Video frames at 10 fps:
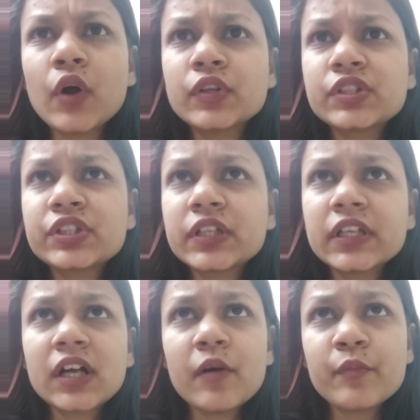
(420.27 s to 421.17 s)
or
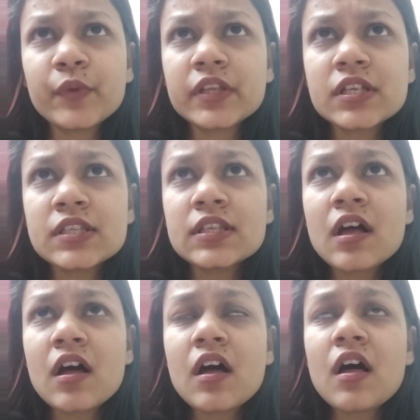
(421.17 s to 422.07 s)
three companies,
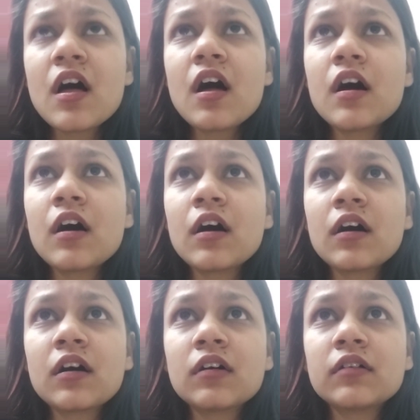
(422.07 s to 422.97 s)

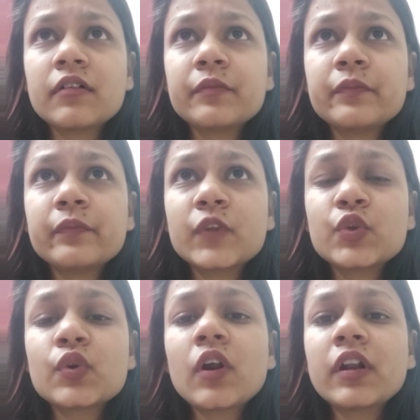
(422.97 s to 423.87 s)
uh,
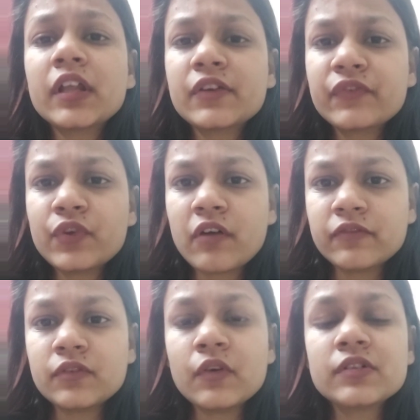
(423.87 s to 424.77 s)
do not take few of
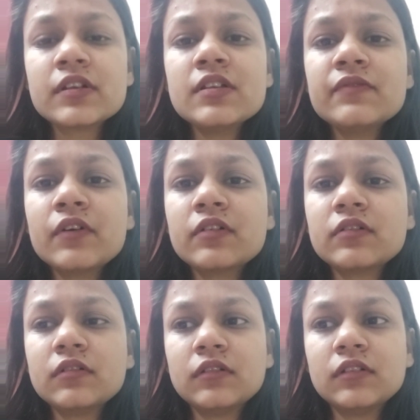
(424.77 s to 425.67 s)
the courses
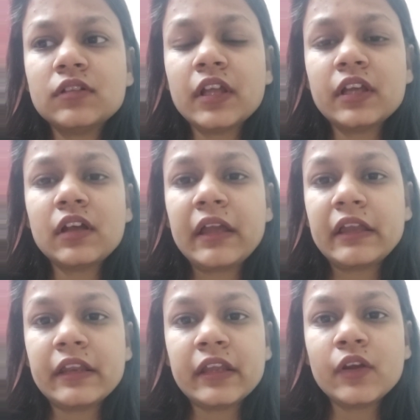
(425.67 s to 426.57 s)
for like
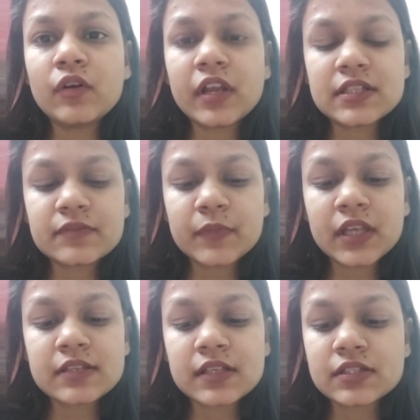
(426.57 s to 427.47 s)
agri or
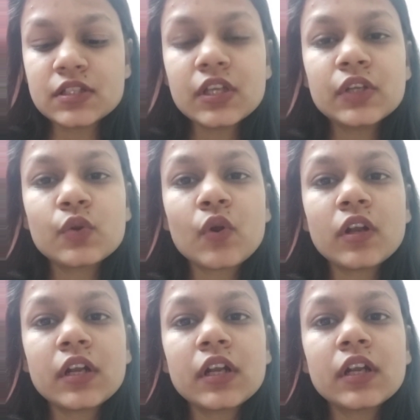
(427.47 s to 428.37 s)

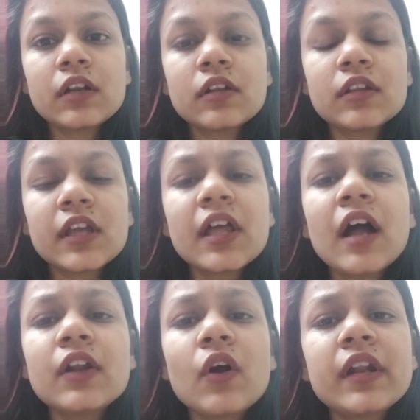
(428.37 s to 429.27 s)
SPSHE. They
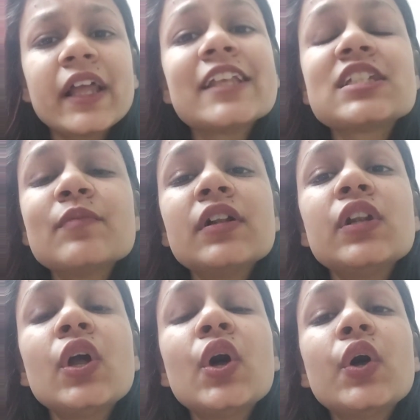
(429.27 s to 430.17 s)
are not eligible
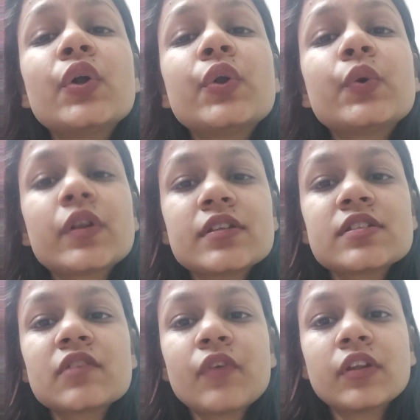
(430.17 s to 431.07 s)
to
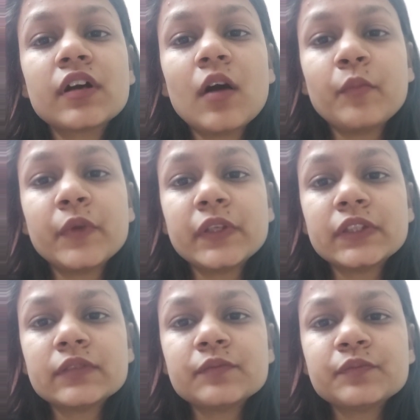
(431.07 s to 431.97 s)
register for the companies.